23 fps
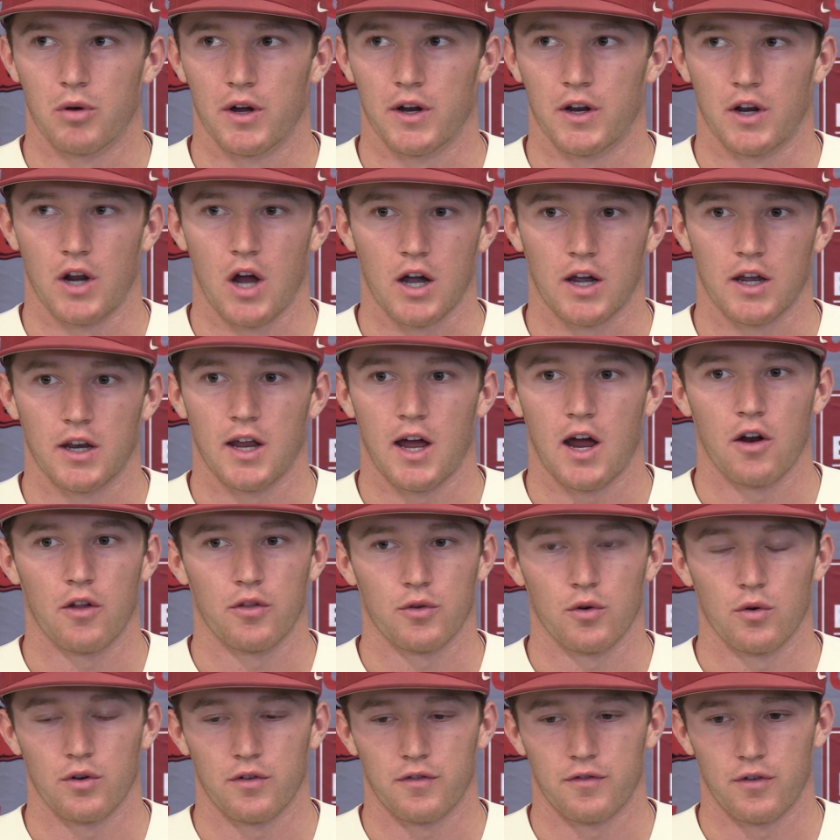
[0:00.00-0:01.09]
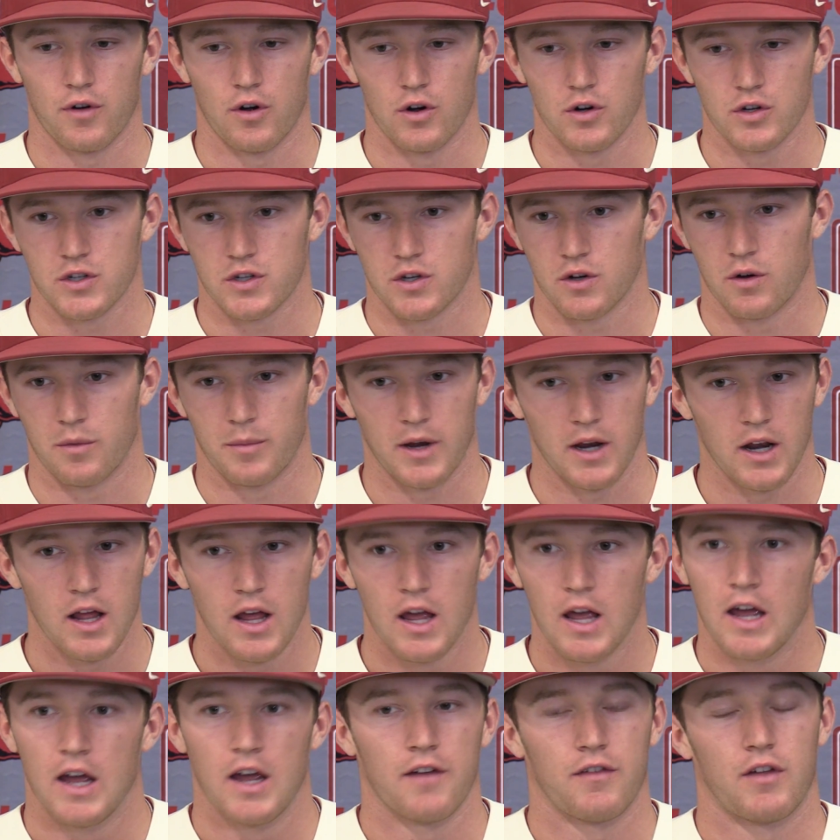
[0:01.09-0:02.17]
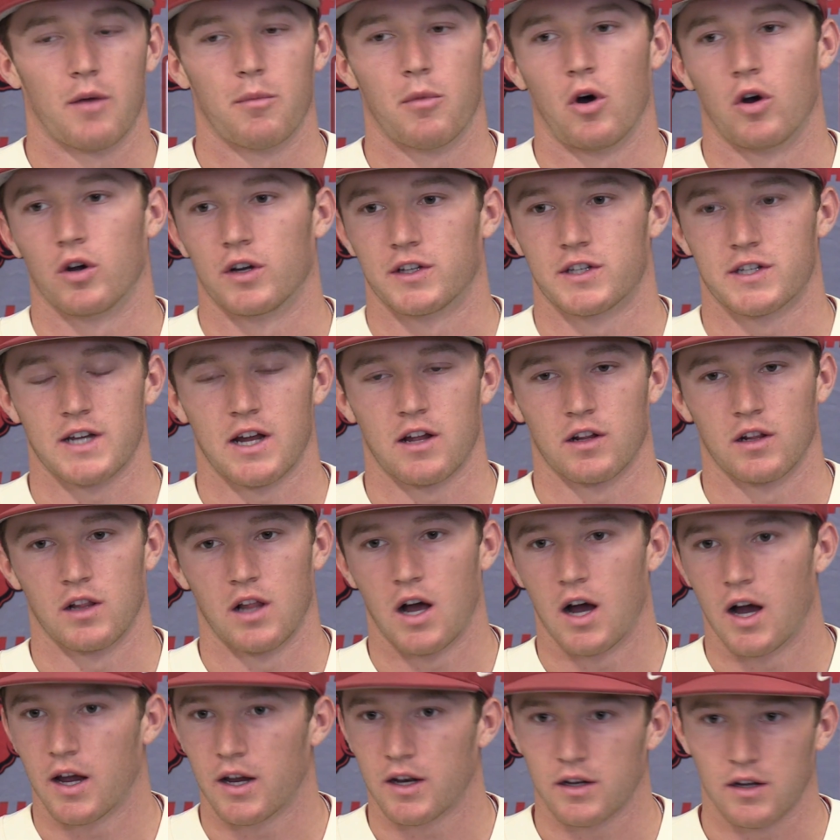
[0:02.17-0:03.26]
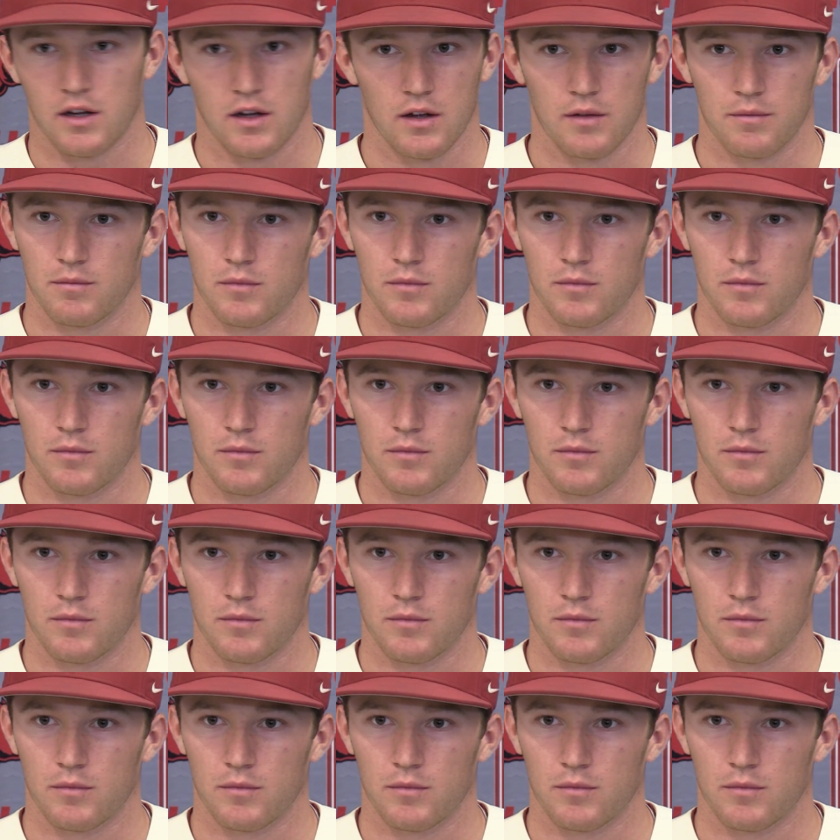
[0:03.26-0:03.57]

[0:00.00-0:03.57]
play to knock it down and throw it to first. So, I mean, if that ball gets down the line,